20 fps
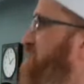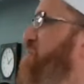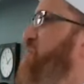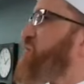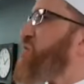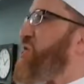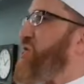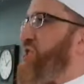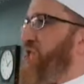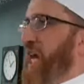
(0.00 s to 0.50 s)
a
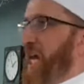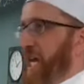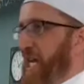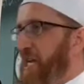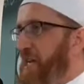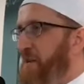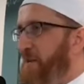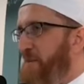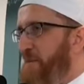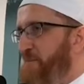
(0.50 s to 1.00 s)

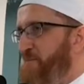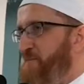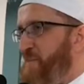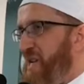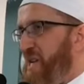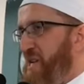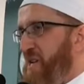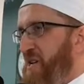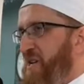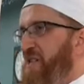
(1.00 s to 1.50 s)
mistake,
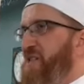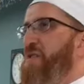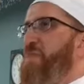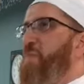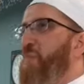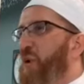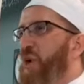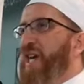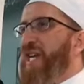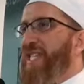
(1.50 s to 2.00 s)

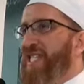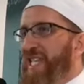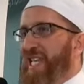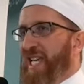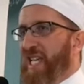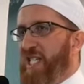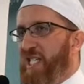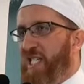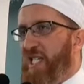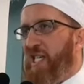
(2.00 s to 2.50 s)
the point
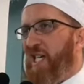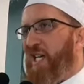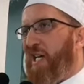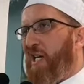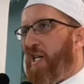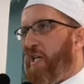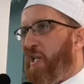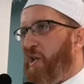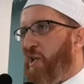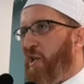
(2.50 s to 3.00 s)
is,
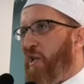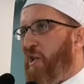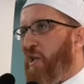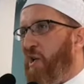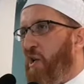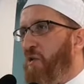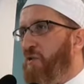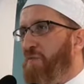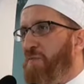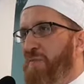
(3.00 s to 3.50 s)

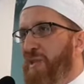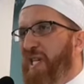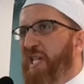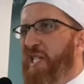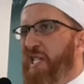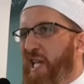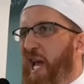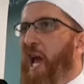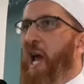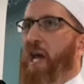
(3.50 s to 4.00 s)
don't be
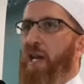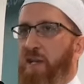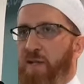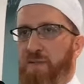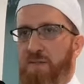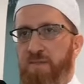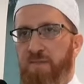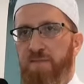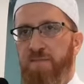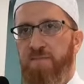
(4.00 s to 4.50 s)
sad.
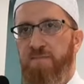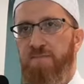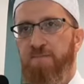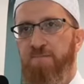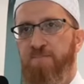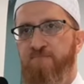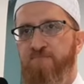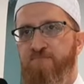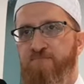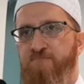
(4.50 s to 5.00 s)

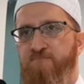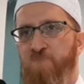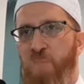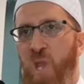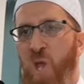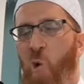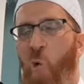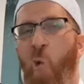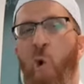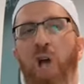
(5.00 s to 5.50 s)

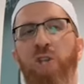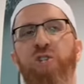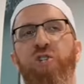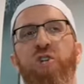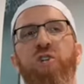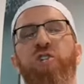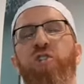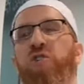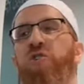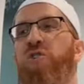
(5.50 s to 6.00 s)
What
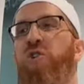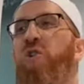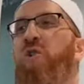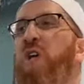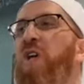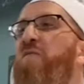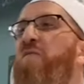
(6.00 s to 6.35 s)
should you do